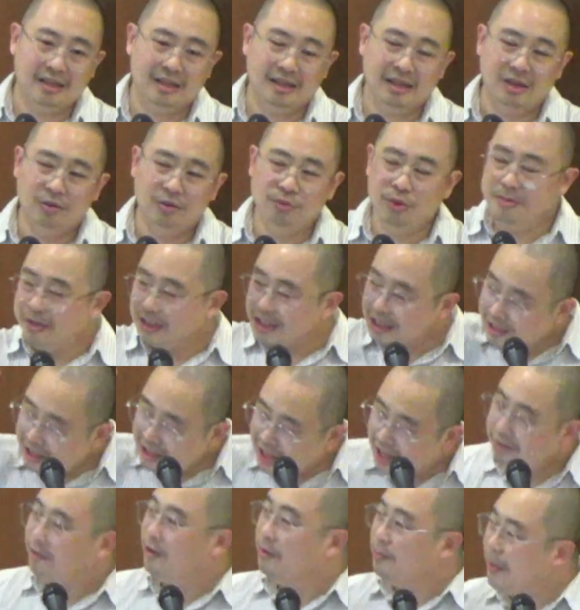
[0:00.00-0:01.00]
we must
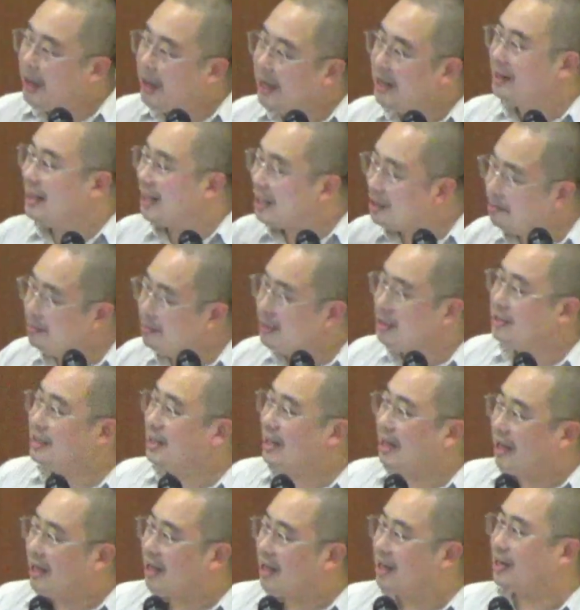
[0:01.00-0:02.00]
never make that
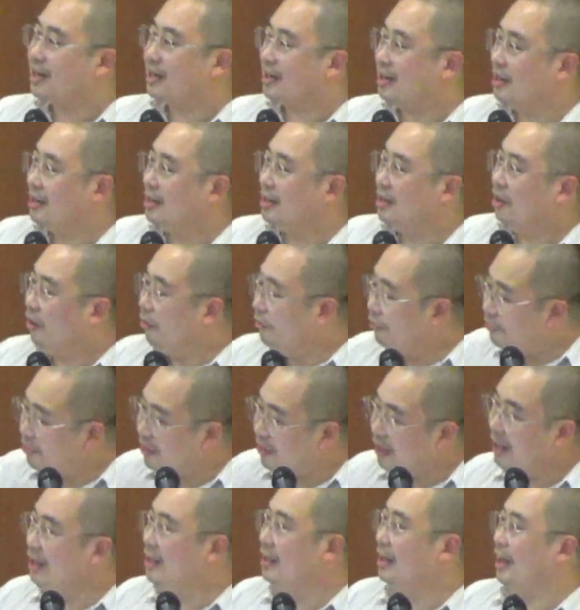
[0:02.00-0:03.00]
mistake of
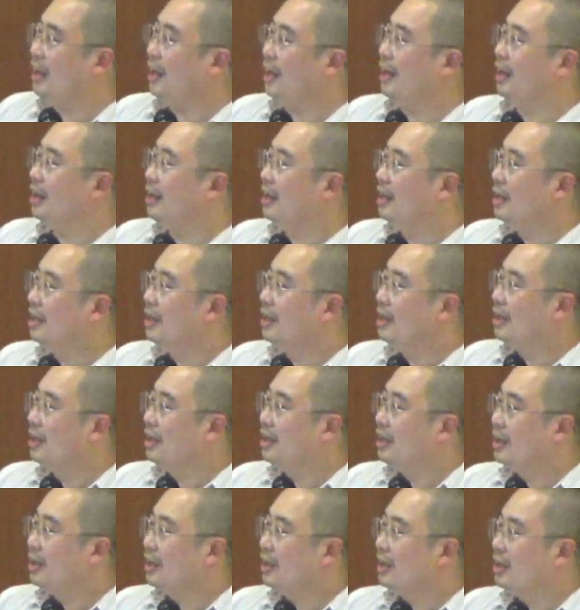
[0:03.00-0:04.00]
thinking,
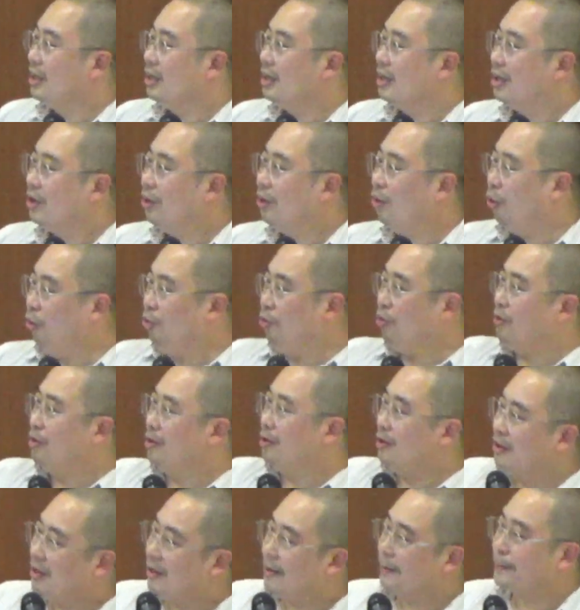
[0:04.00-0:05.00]
oh,
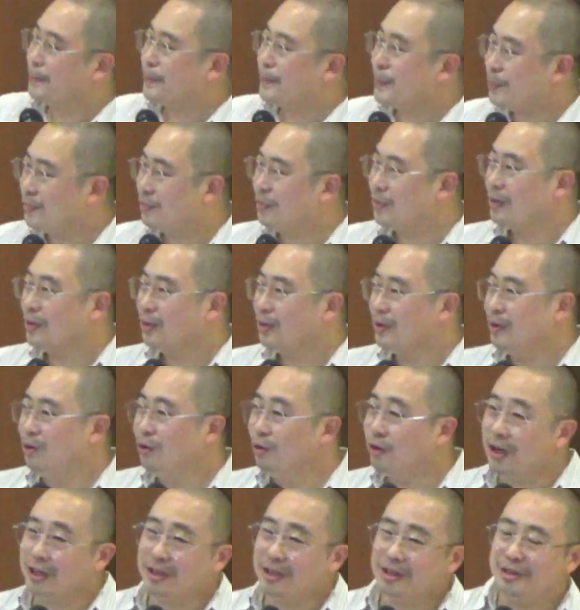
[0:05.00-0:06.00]

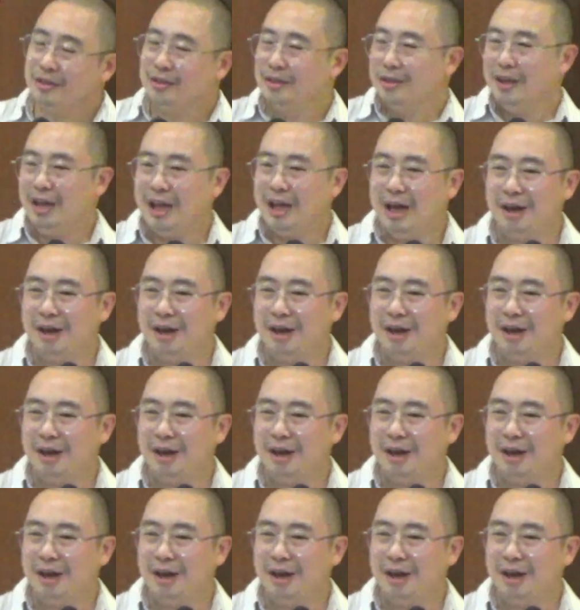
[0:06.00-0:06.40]
look at our